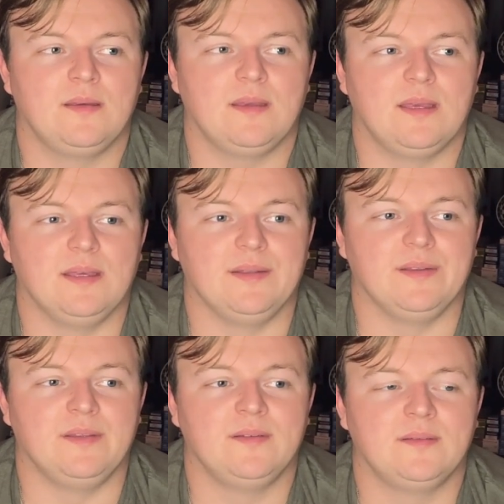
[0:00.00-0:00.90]

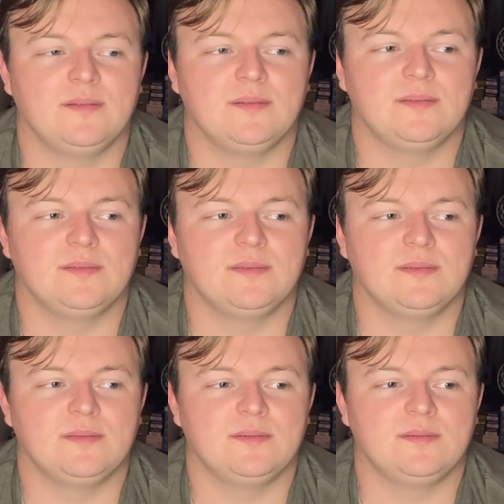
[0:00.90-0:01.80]
and,
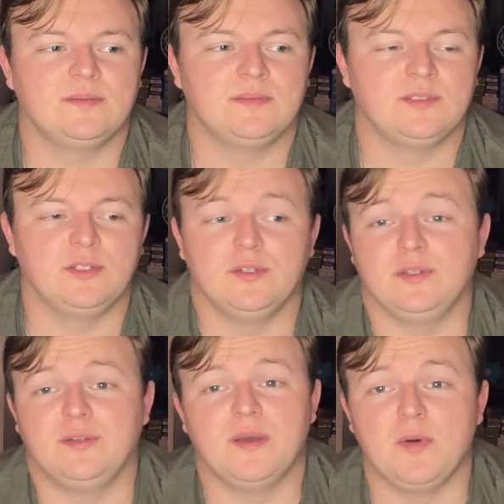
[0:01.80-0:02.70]
so, you know,
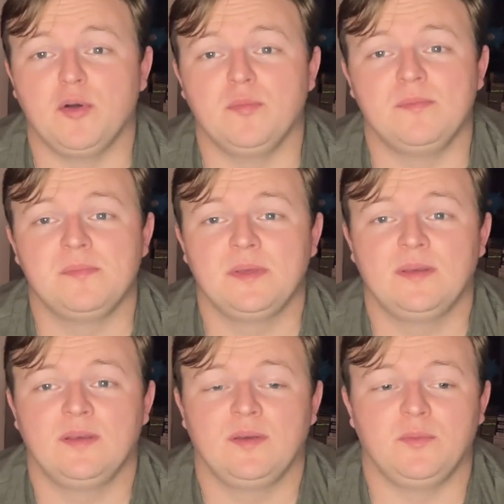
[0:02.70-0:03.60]
you'd come home
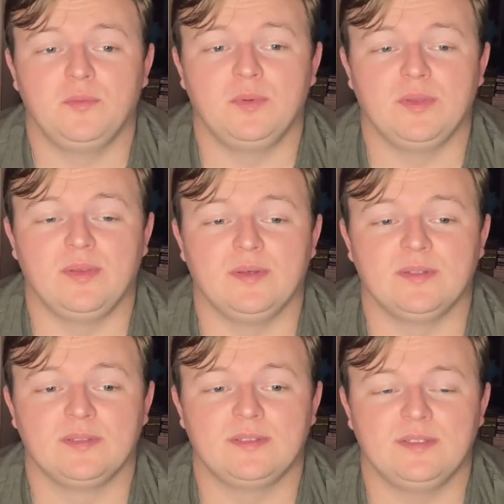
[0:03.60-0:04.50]
with uh
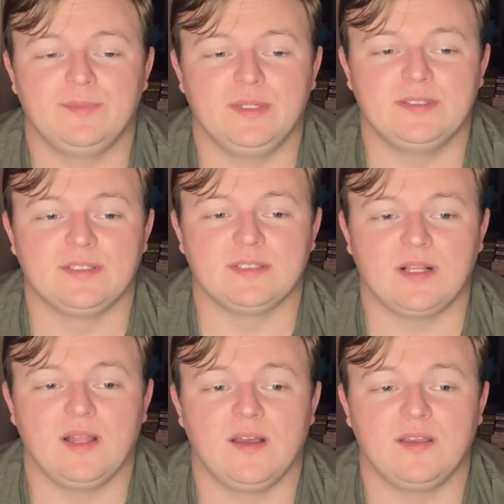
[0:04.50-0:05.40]
it'd be six
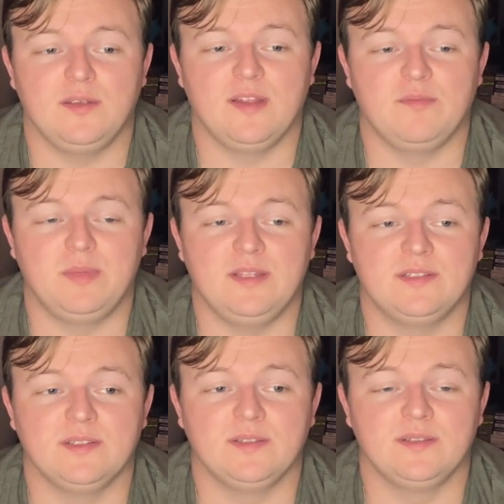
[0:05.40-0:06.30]
o'clock, you'd have
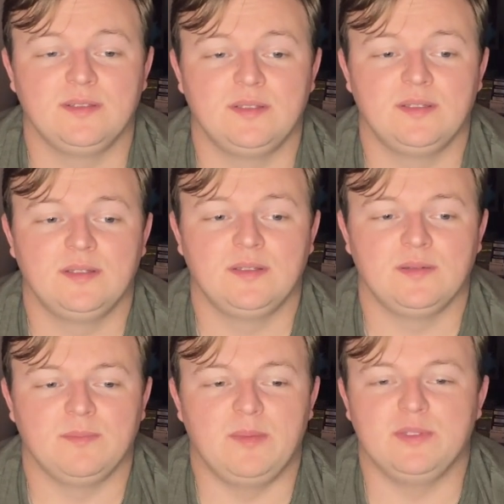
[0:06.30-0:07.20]
pizza,
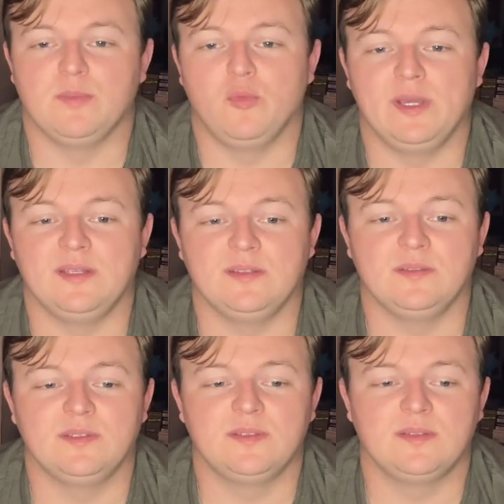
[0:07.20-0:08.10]
maybe some
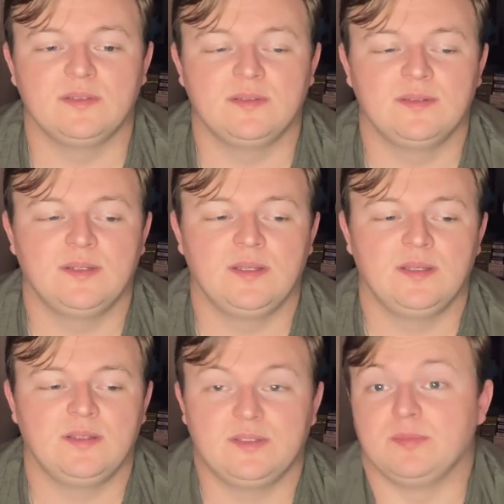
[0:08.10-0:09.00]
wings,
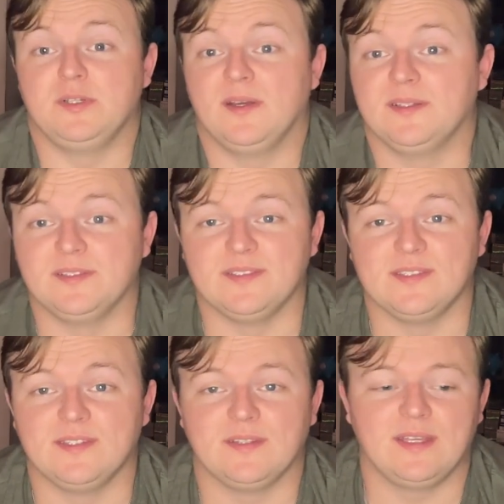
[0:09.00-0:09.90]
some
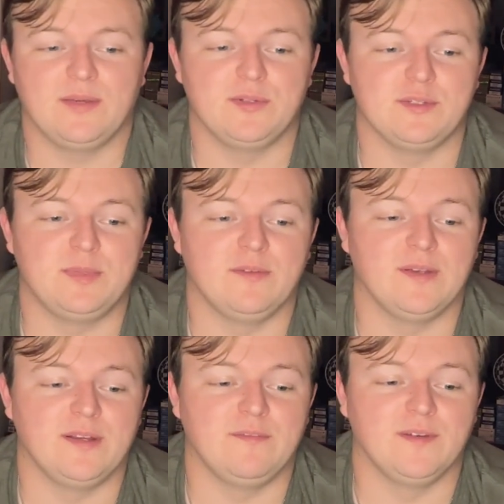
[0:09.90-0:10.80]
guns, like, it would just be a
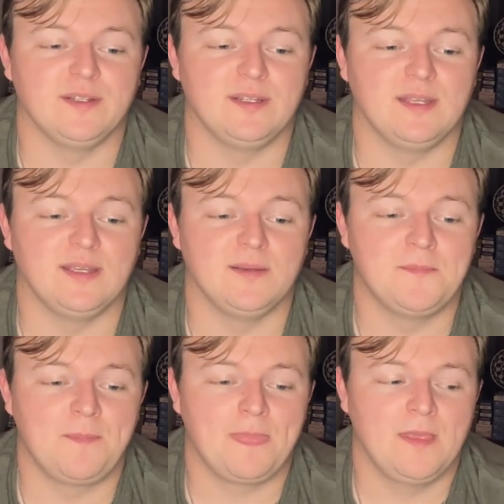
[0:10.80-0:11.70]
very fun day.
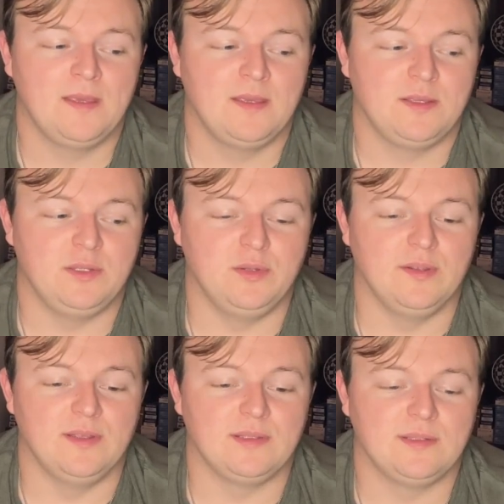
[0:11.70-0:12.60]
You'd,
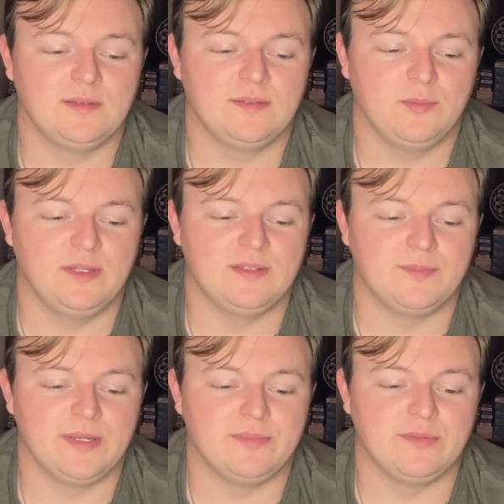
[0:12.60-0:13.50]
uh, we'd
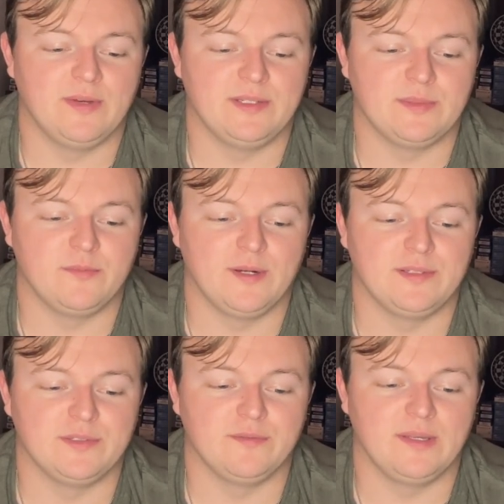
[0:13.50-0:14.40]
sometimes invite some
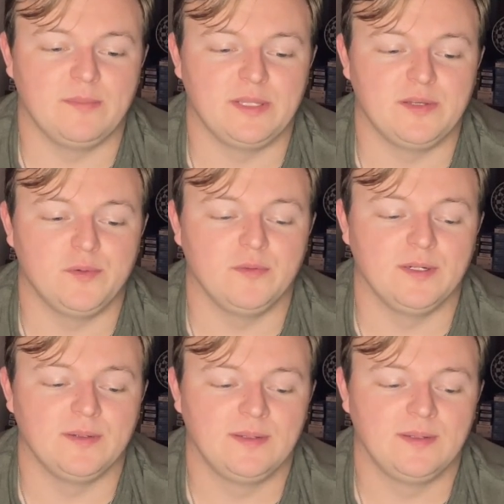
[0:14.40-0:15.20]
friends or family over,